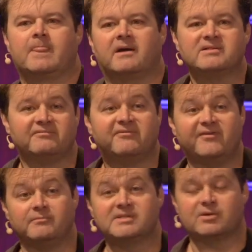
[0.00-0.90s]
I was in
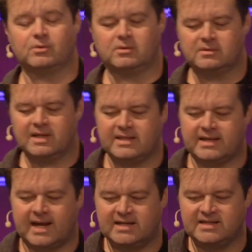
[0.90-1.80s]
film school in the
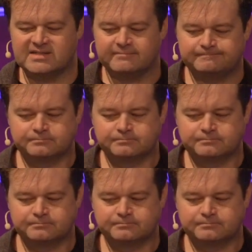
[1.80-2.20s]
90s,